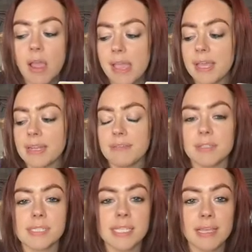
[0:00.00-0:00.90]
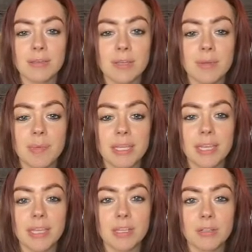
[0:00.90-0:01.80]
And if you're single, it could be
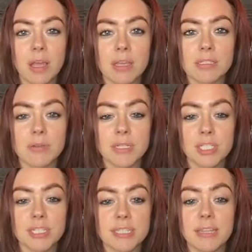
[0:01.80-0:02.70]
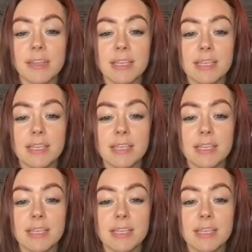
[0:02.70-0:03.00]
like you're not so interested